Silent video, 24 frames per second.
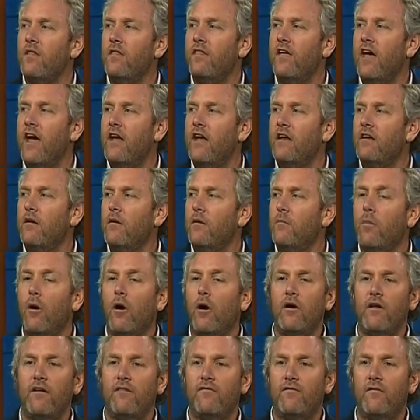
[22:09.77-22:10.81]
that
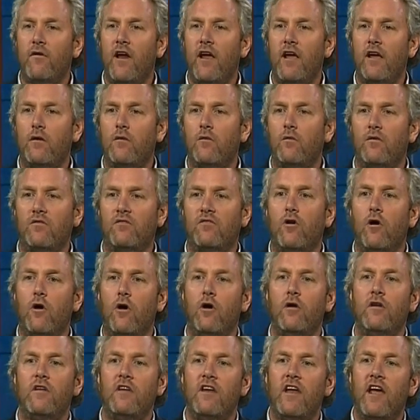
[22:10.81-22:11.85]
Barney Frank was
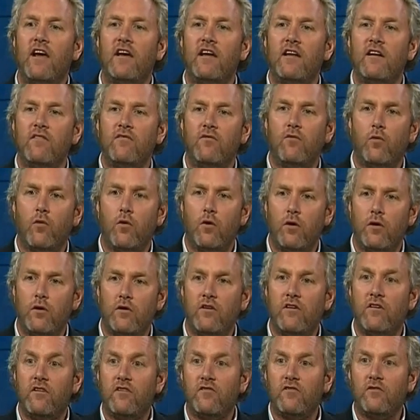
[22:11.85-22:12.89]
called a negative
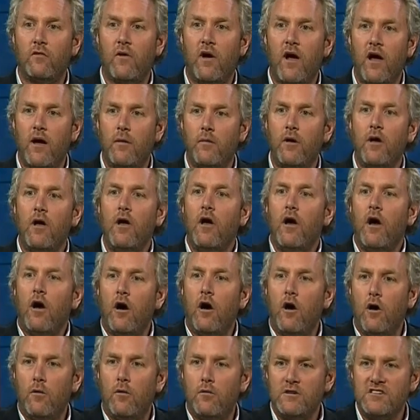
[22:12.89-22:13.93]
word to describe
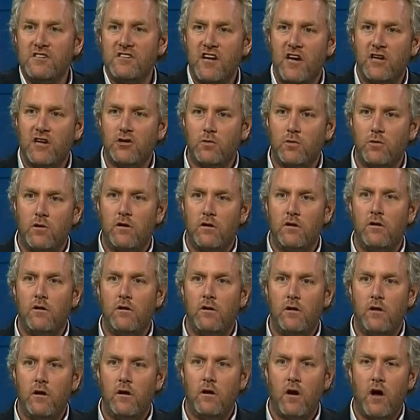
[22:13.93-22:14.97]
a homosexual
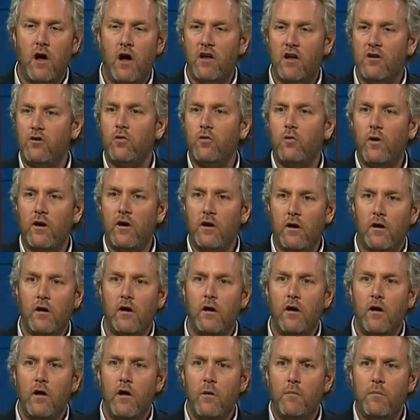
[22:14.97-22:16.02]
on
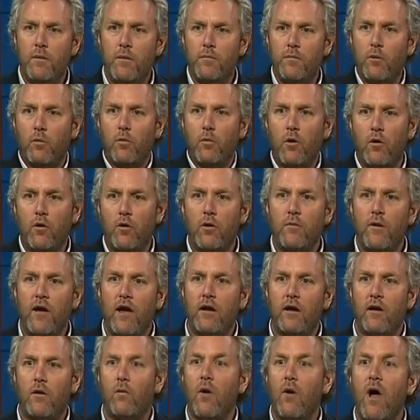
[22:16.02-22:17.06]
Twitter. People wrote
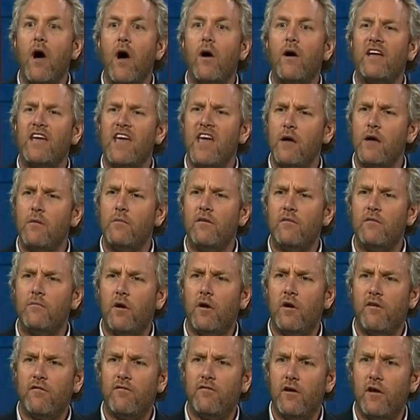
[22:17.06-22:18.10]
about it. Wow, I can't
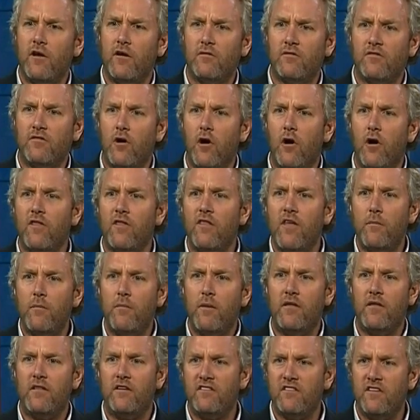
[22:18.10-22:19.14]
believe Barney Frank was called
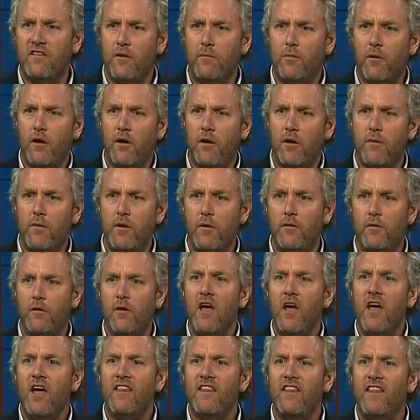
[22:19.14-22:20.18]
that by these Tea Party
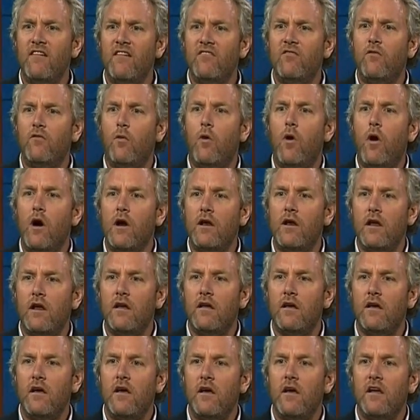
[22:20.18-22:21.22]
people. They've
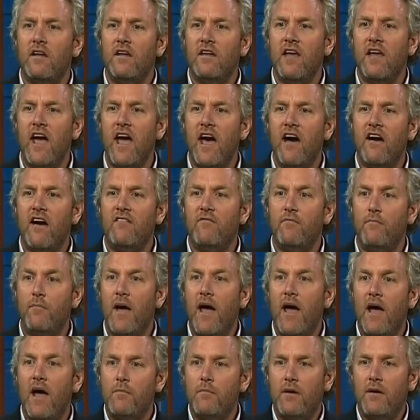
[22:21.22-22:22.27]
wanted to
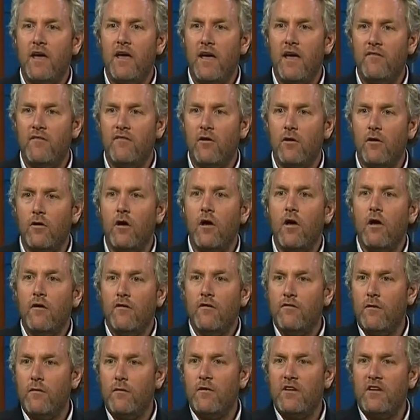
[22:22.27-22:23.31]
have bad behavior
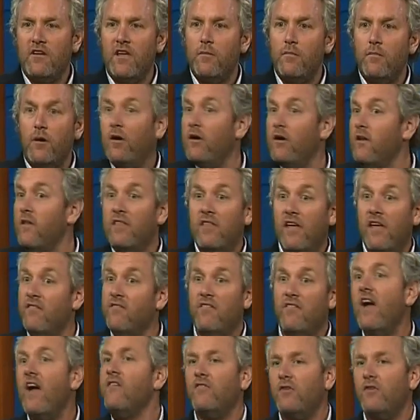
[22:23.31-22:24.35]
from the Tea Party.
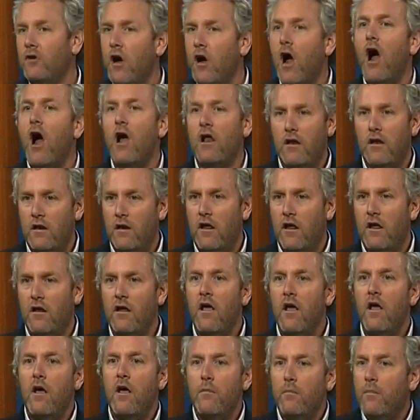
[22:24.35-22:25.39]
They've never gotten
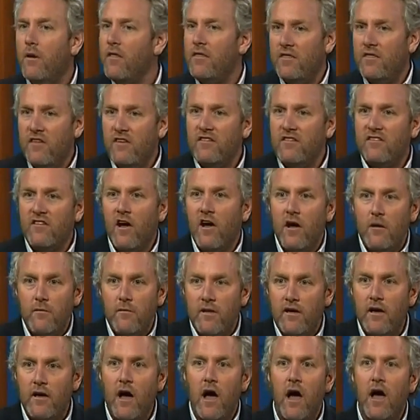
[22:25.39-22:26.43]
it, but this
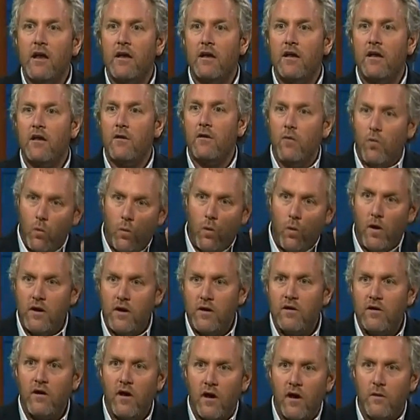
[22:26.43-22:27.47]
time they got it, and
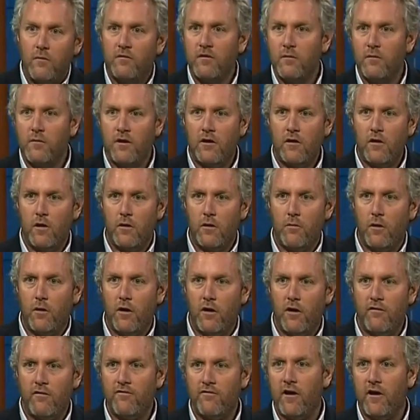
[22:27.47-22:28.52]
one time somebody called
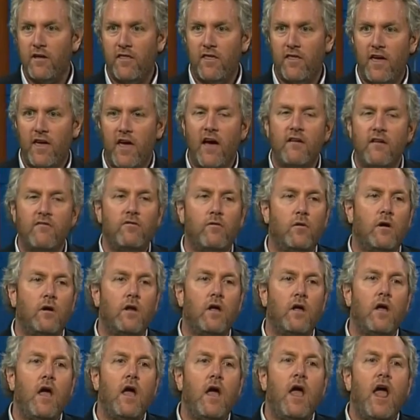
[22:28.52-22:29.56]
Barney Frank the F
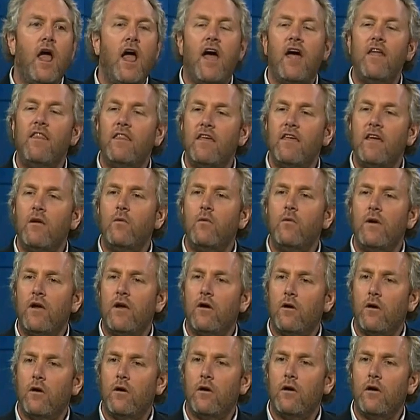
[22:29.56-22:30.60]
word. And then
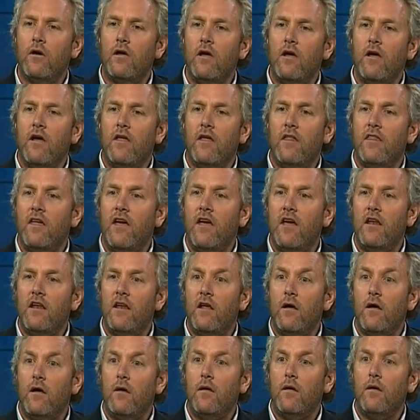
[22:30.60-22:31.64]
we heard
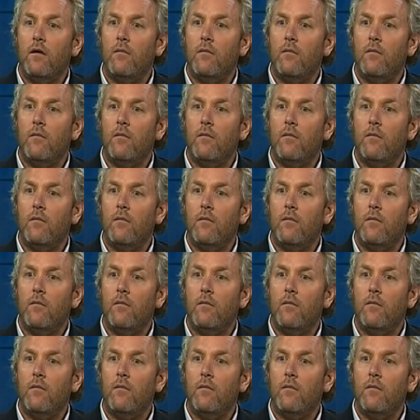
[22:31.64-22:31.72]
that